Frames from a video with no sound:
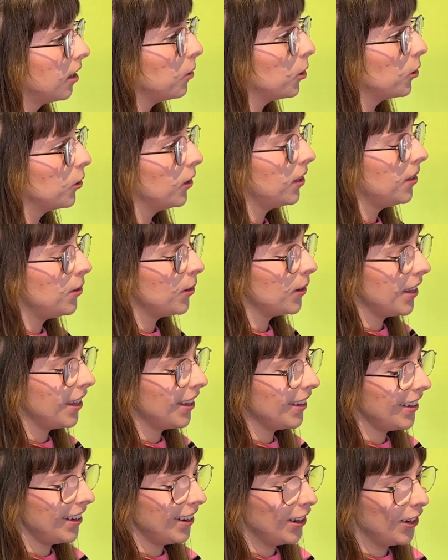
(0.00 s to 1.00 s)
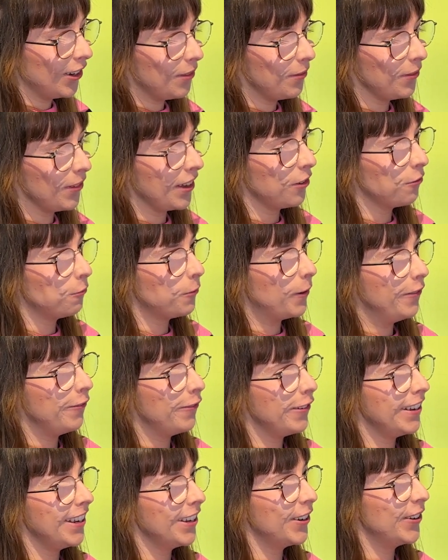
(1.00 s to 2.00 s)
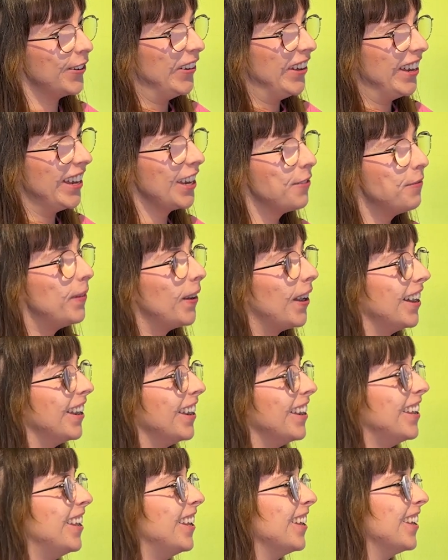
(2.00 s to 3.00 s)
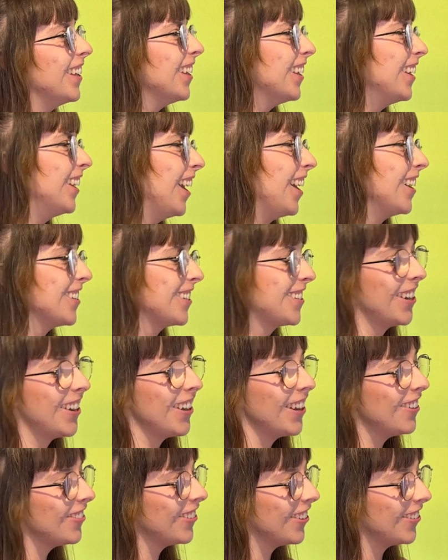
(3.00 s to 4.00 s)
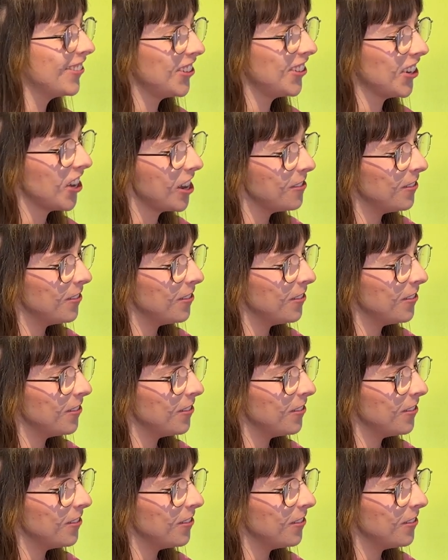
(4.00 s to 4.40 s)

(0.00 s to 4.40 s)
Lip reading: not really doing that now. I'm, like, 1 video a week, but I just don't have enough time